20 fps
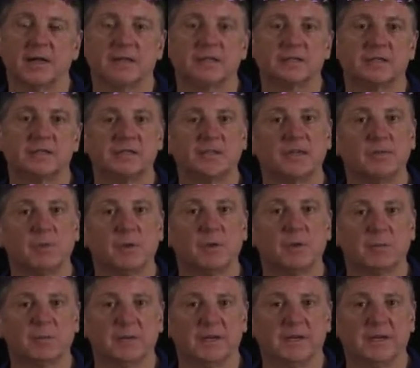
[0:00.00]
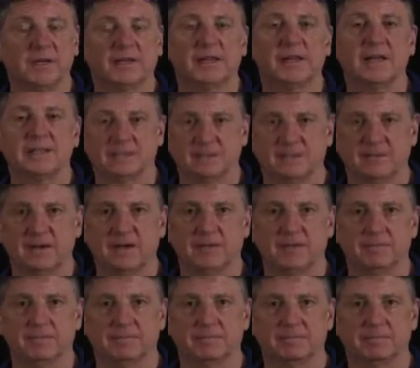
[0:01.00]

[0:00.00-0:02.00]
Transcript: to see whether we can classify them.